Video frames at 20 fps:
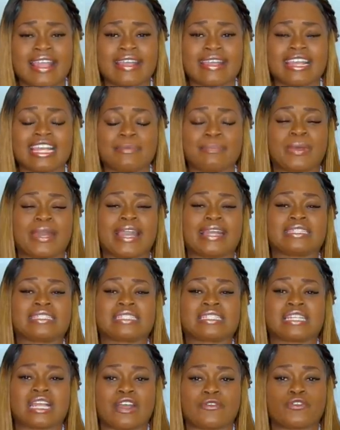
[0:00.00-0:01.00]
He paid
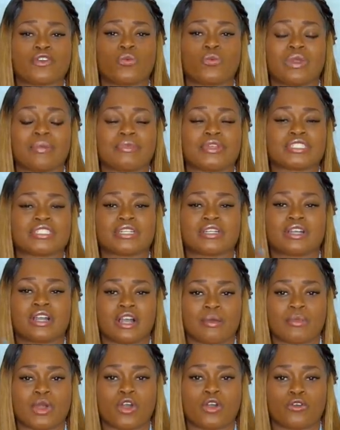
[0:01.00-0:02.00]
several women to
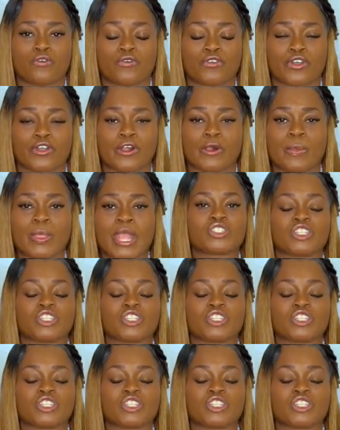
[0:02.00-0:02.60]
come over.